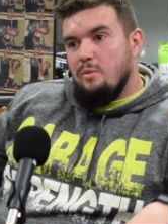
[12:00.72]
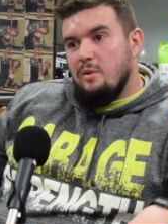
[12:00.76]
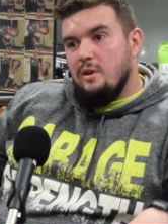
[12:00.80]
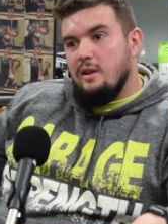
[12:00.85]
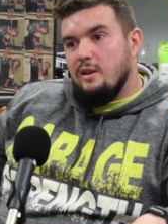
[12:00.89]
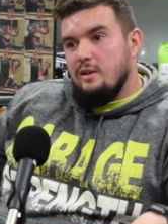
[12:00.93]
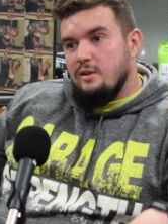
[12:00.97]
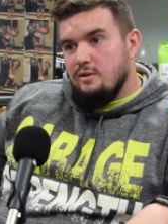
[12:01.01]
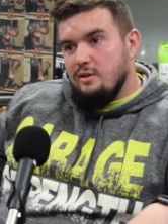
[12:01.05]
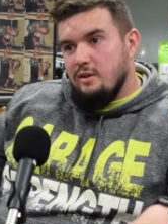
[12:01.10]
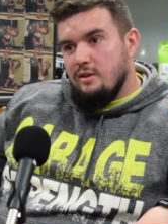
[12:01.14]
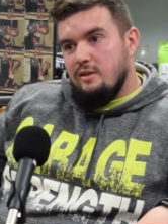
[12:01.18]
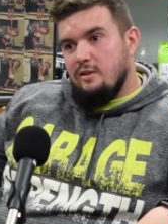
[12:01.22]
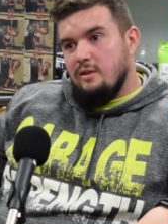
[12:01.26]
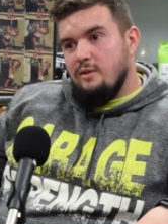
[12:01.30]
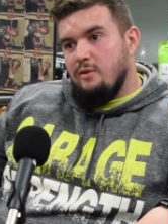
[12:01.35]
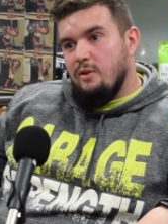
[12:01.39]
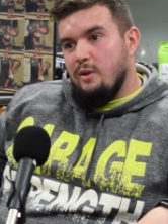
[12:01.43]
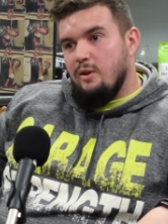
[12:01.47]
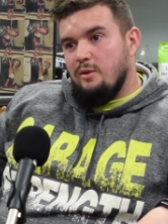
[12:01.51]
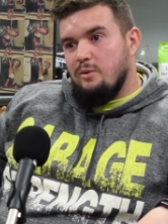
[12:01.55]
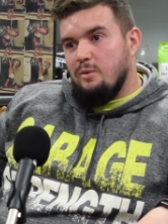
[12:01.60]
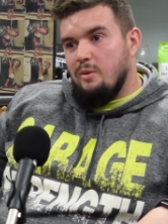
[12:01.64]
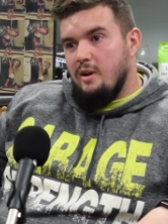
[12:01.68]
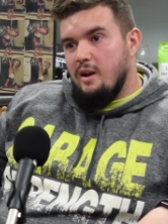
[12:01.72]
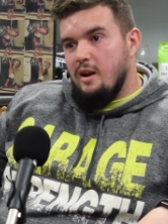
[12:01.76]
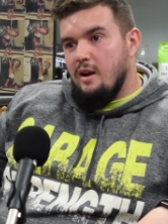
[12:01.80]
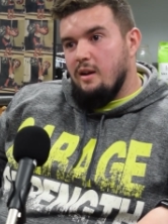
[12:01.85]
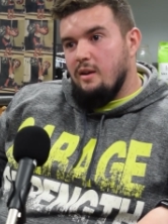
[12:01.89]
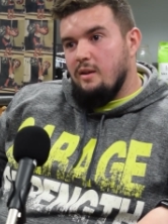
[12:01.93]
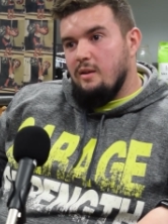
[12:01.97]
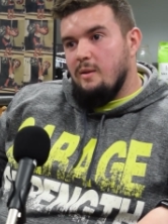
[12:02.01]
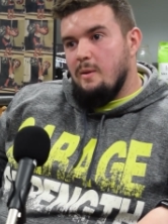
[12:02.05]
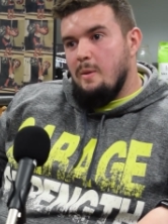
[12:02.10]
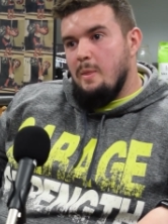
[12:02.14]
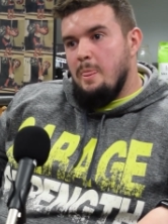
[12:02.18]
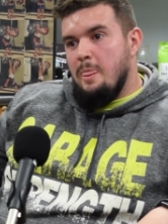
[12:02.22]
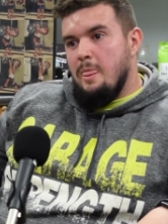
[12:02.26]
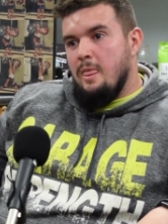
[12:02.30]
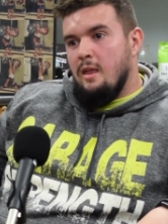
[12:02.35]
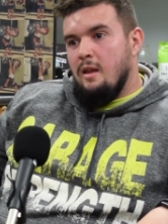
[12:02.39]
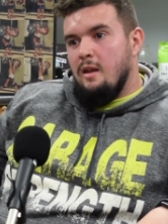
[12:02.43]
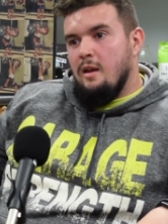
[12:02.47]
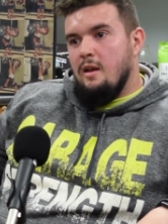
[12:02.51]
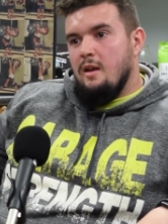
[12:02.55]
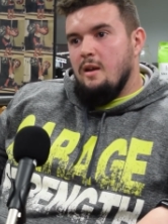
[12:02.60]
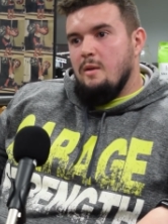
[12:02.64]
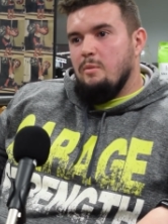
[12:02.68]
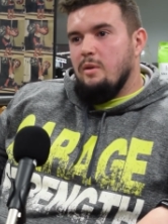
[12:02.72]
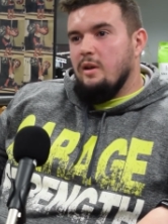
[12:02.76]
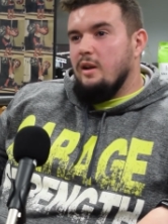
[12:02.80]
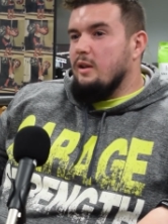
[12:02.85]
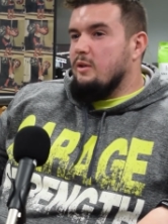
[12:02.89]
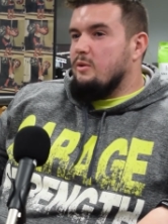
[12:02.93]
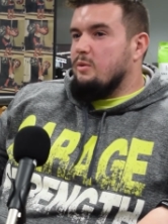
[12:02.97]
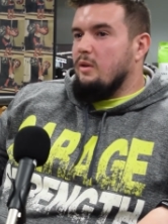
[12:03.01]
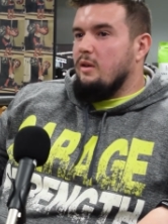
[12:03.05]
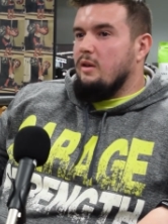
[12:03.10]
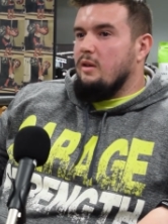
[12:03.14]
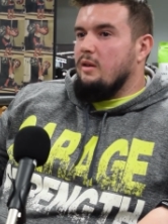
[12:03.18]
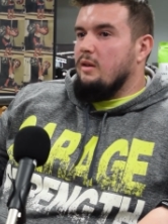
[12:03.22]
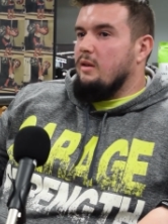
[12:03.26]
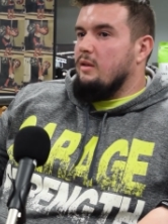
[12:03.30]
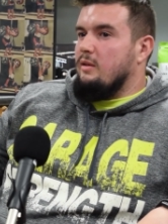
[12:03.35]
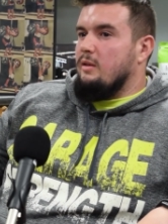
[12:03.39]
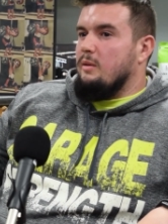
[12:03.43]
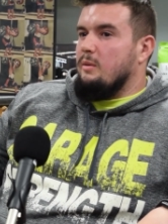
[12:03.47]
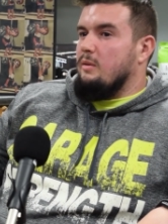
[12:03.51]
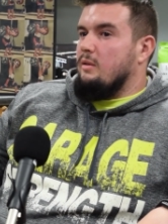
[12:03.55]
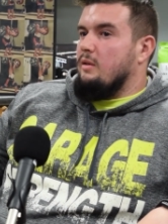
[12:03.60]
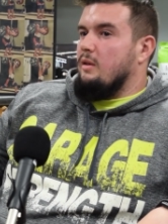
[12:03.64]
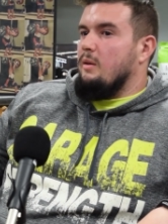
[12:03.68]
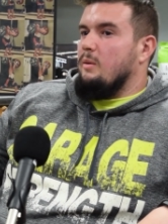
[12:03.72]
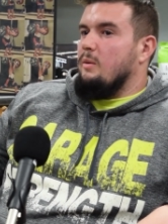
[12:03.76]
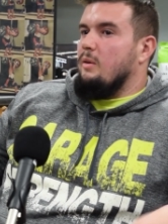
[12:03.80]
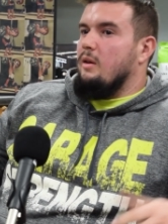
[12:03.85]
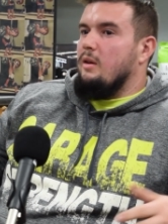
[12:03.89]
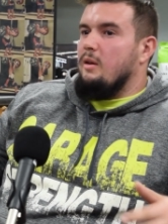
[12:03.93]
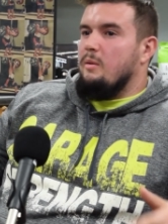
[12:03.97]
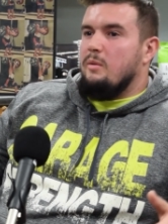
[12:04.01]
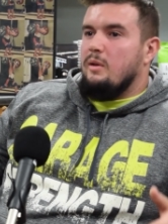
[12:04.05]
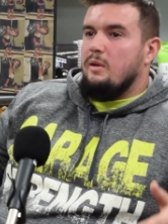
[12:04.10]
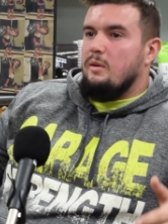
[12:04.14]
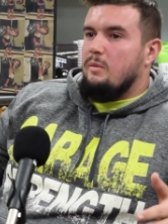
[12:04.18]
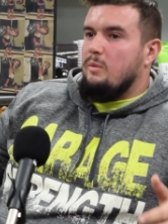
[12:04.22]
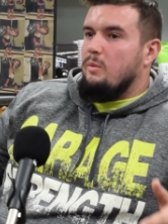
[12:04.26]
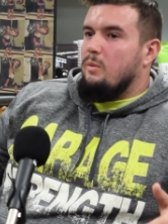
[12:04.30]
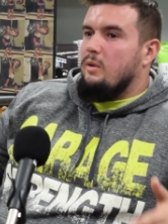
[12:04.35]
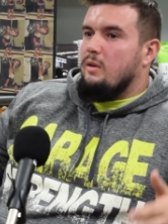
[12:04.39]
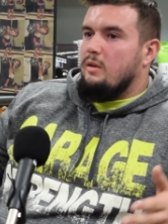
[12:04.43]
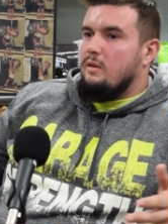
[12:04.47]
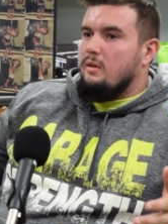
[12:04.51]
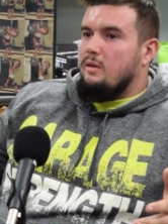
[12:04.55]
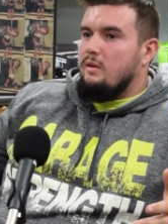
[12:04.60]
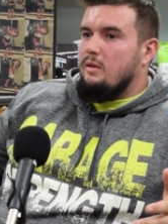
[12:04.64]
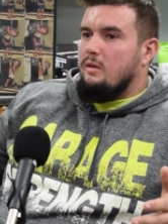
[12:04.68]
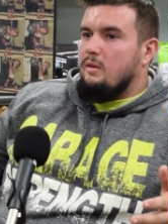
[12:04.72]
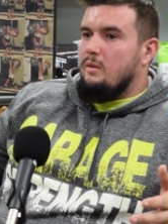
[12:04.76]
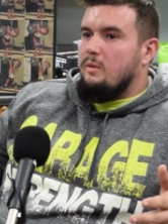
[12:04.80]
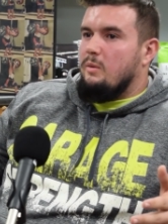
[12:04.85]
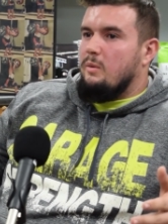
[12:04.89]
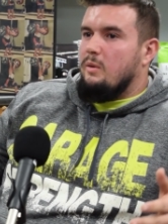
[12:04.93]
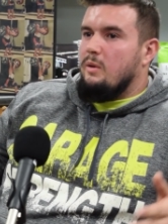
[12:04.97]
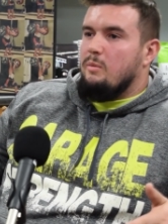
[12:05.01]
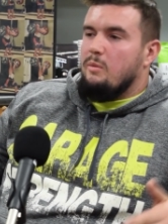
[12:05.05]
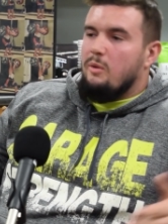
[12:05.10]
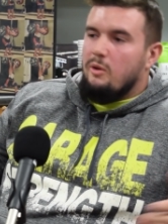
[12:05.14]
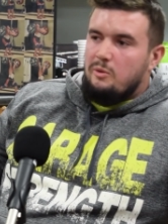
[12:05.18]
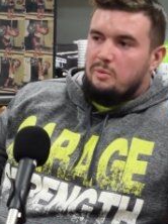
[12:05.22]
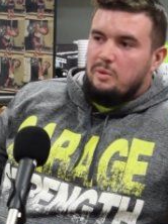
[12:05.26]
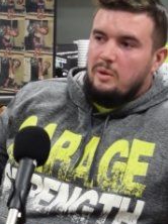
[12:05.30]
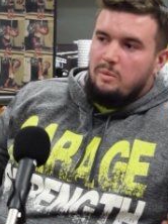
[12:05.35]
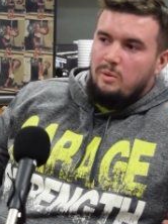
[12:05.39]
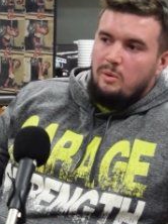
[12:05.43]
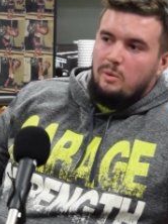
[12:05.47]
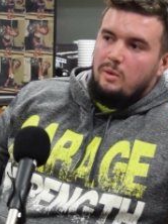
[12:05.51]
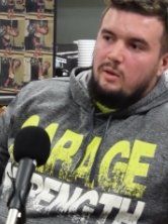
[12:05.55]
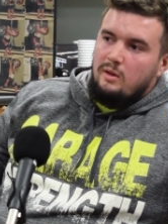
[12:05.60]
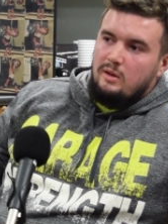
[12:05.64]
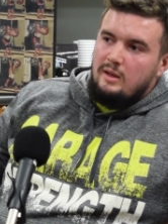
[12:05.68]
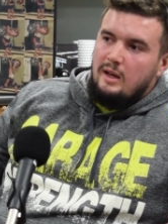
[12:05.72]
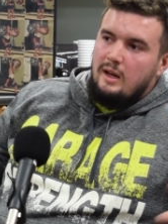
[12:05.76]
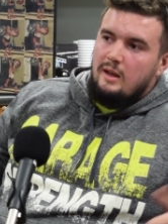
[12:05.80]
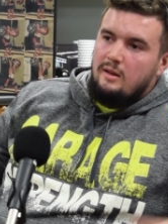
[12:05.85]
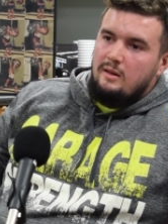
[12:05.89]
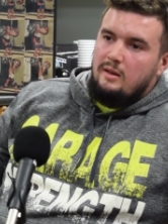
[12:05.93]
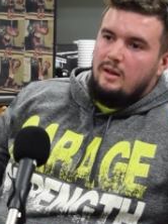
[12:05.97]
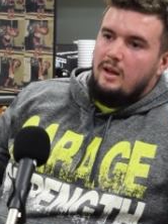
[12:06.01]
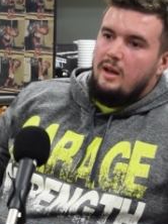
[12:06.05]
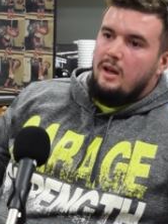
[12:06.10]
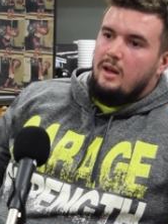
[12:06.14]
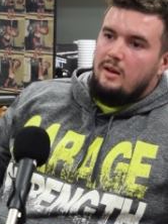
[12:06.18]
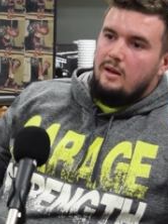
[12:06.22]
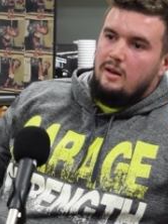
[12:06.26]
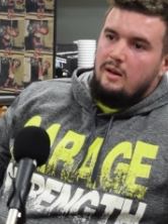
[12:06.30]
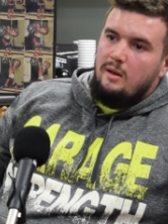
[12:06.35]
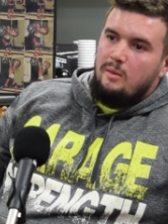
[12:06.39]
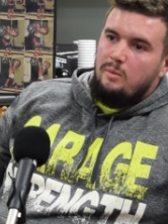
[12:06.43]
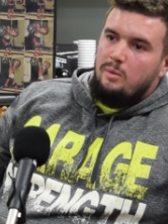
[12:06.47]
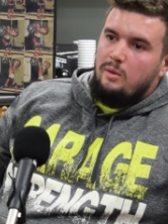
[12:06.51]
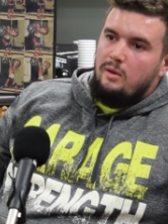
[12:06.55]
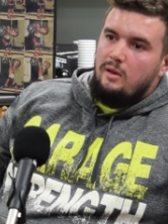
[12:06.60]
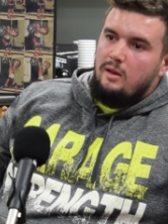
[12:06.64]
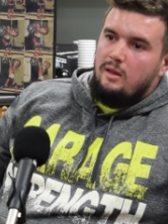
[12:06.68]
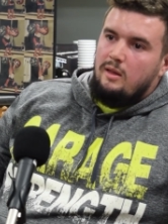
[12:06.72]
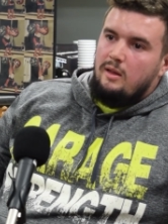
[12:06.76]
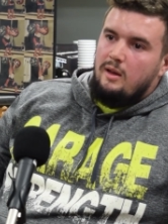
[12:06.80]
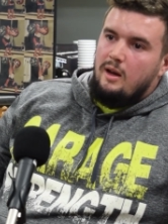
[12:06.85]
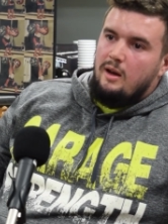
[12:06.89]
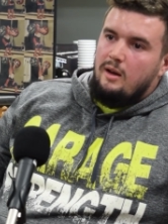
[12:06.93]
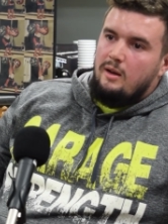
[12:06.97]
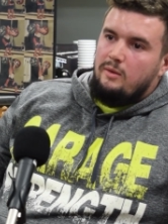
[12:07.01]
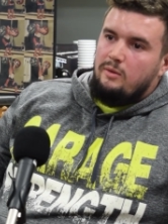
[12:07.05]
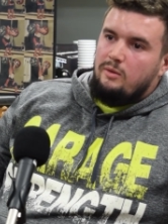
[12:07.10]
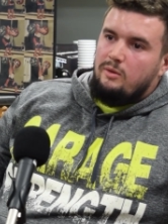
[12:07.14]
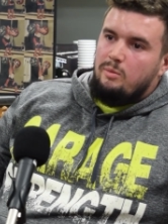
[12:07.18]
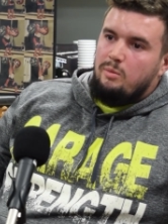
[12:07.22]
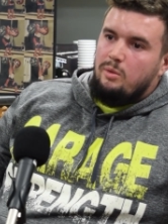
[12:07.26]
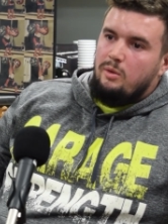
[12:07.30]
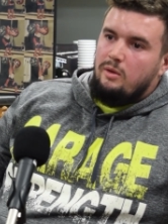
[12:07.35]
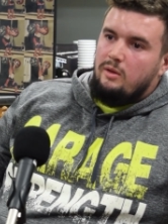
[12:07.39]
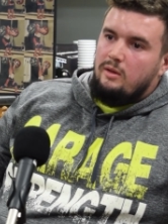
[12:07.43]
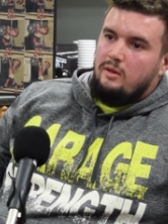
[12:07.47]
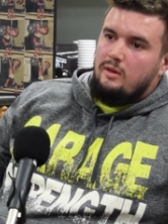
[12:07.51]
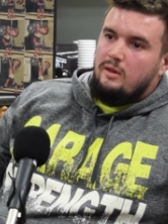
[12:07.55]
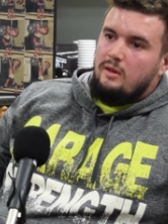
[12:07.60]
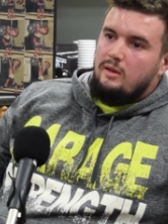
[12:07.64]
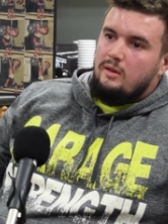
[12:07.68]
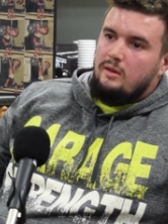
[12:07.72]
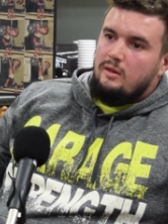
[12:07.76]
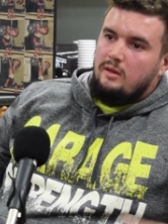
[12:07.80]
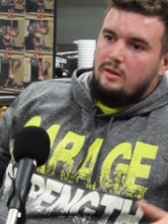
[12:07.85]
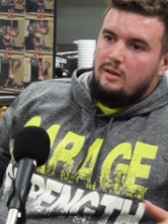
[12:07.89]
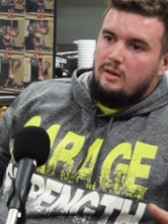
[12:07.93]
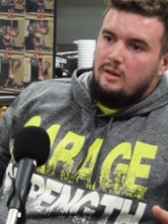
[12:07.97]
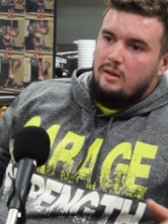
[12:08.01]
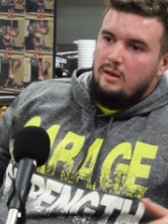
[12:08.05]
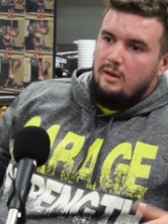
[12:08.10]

being just the first one yeah. out. But each one of those, it was like, well, I mean, what what most people will say that they ended up with out of sports is